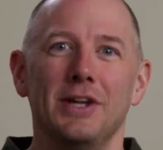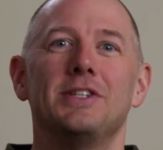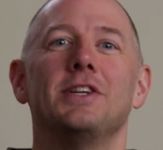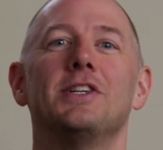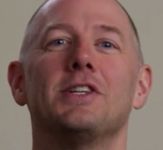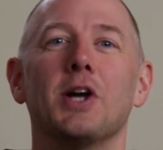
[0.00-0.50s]

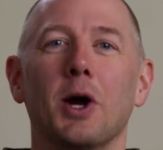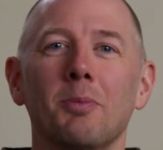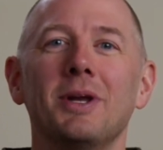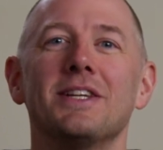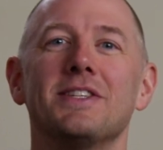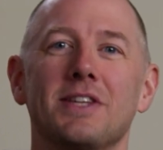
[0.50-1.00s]
To
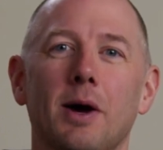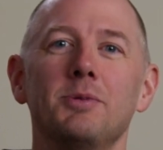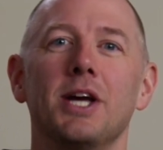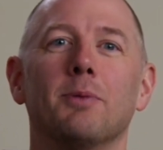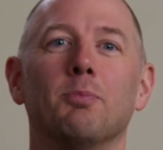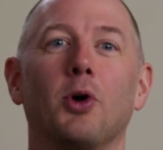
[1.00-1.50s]
determine a
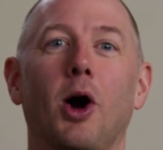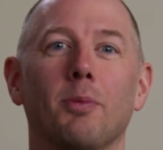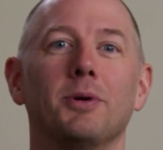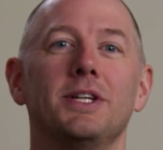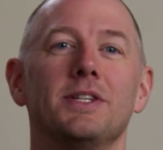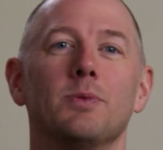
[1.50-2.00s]
subject
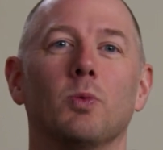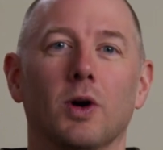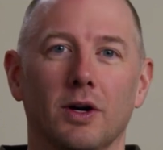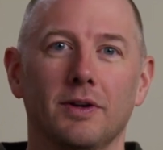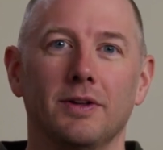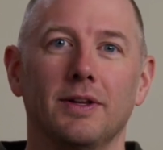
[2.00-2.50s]
property's
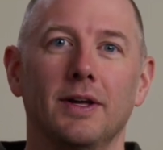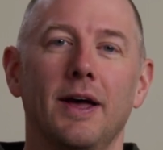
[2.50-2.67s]
worth,